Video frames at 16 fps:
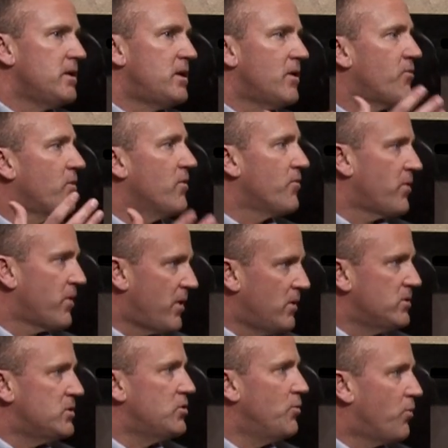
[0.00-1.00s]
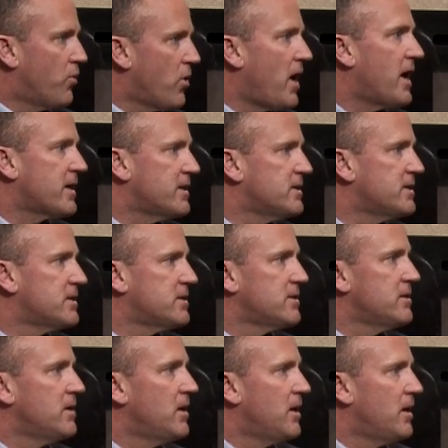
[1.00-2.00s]
different for those who practice
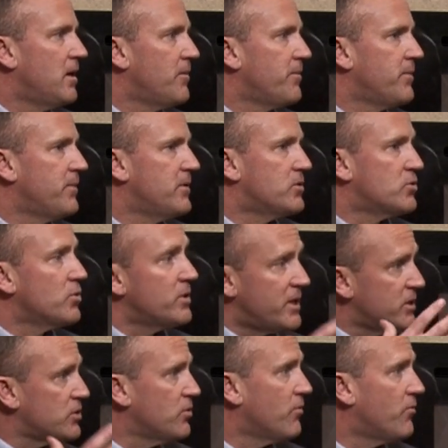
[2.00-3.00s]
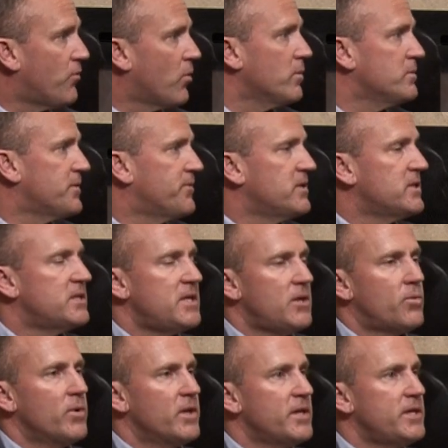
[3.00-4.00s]
the traditional forms of the
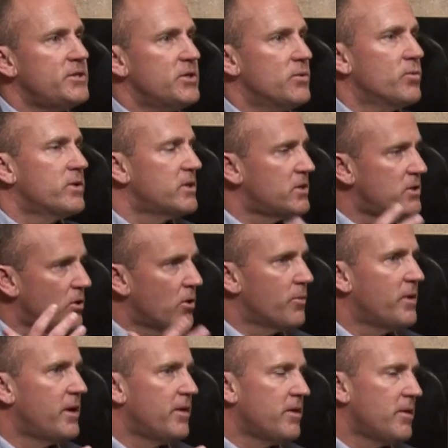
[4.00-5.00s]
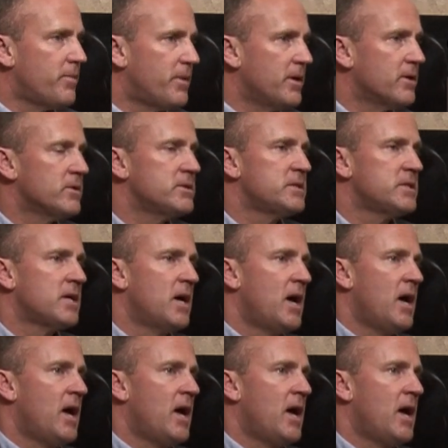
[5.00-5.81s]
Sikh religion with the turban and the beards.